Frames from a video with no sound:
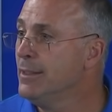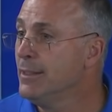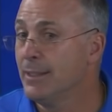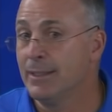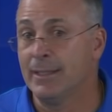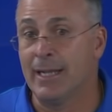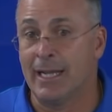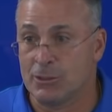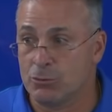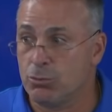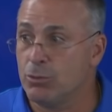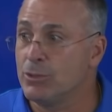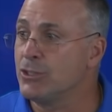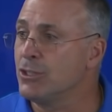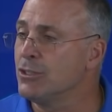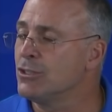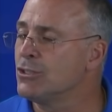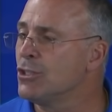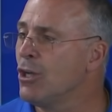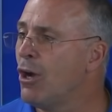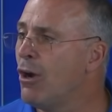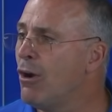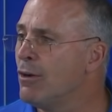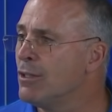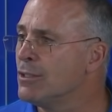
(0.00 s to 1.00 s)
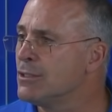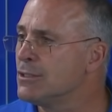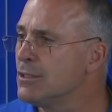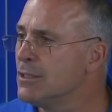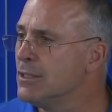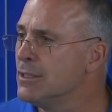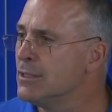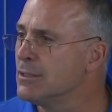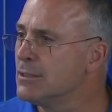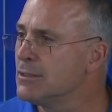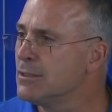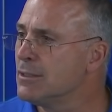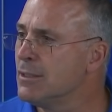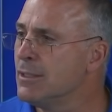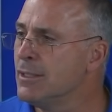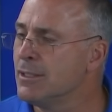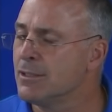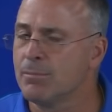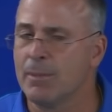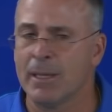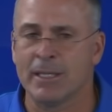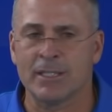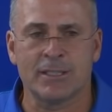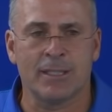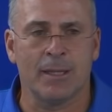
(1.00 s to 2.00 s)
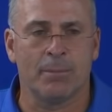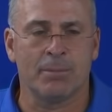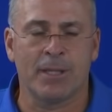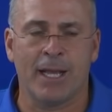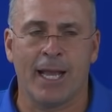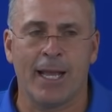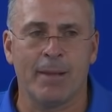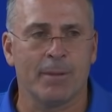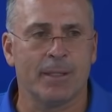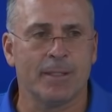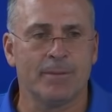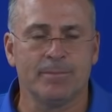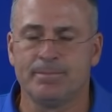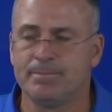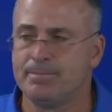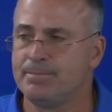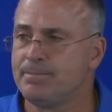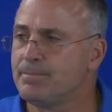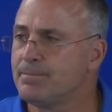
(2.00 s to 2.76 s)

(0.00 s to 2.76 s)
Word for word: And that's what you saw is, is, is messed up timing.